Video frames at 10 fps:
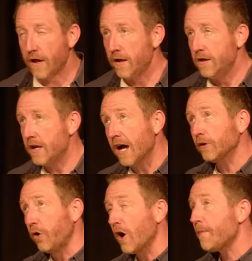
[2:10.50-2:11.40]
You can't
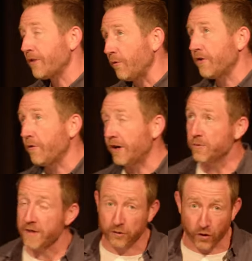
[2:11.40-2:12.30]
talk about the resurrection
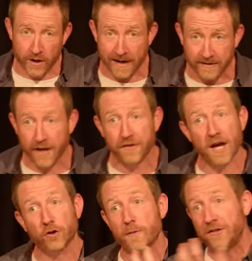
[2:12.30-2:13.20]
without talking about death.
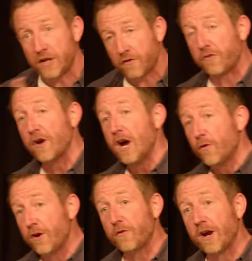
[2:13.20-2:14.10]
Can't talk about Jesus'
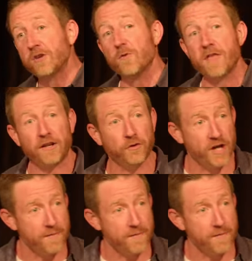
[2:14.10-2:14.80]
resurrection without talking